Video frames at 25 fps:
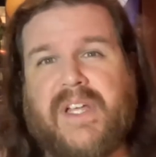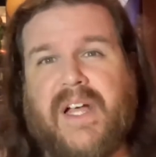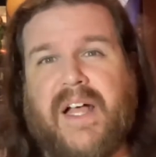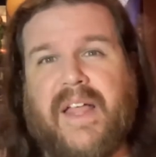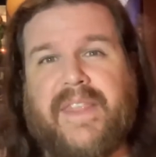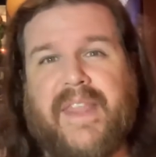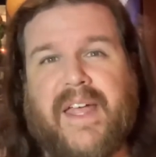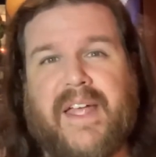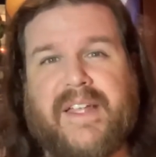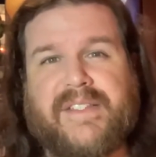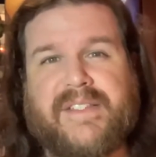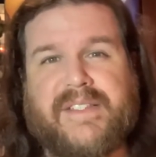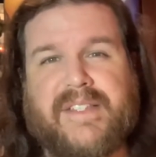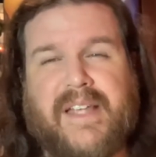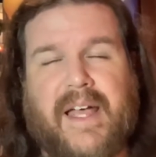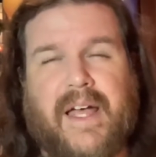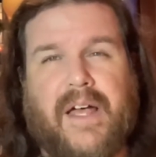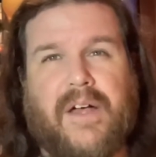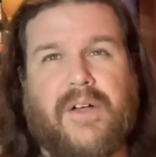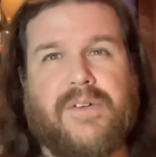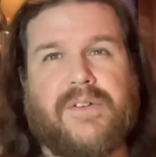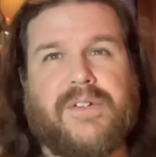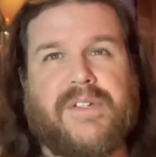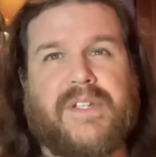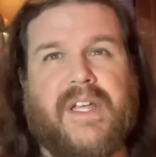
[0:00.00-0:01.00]
on that
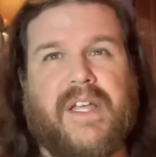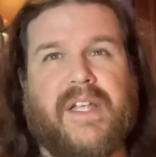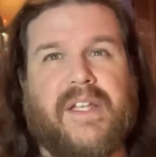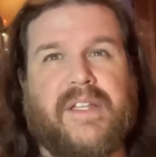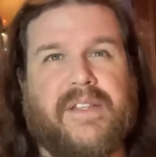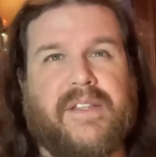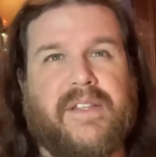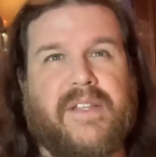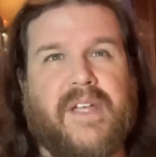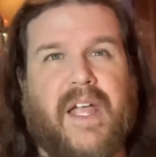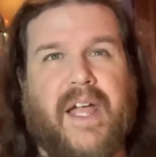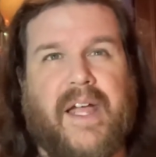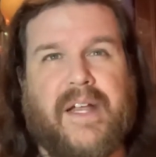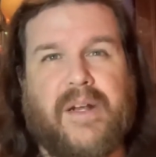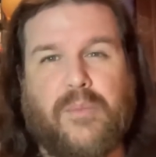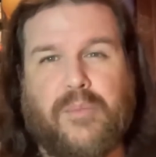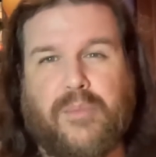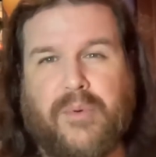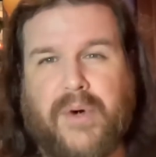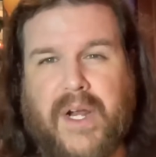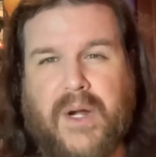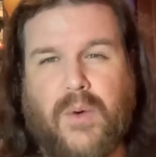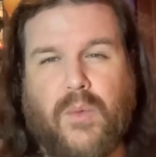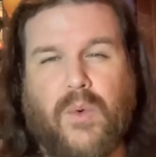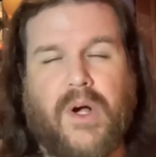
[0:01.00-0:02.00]
sound and the kind of
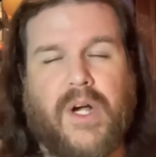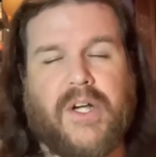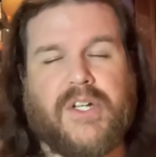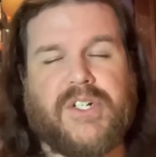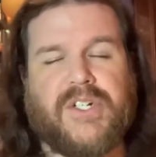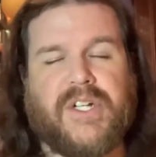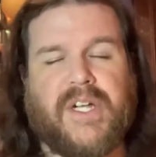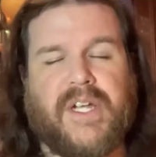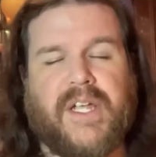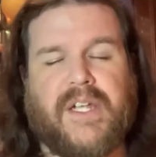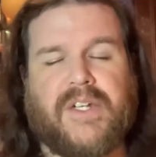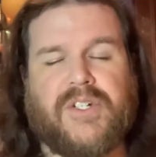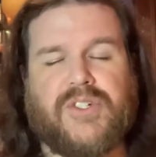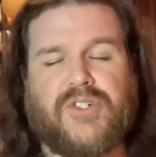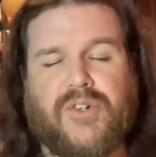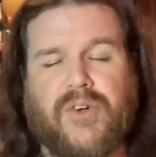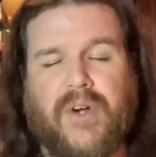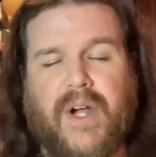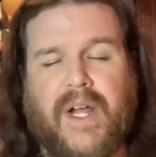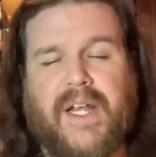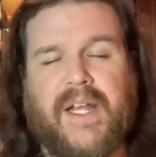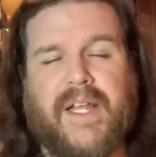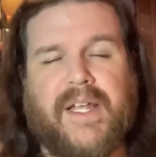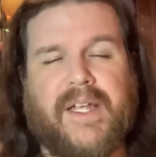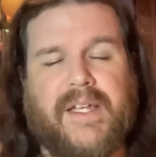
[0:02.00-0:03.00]
brainwashing and
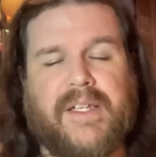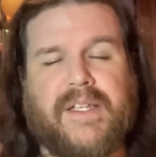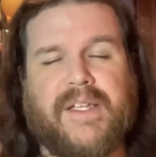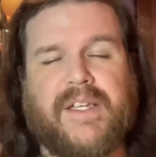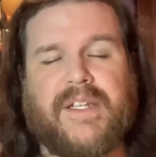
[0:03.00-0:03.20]
training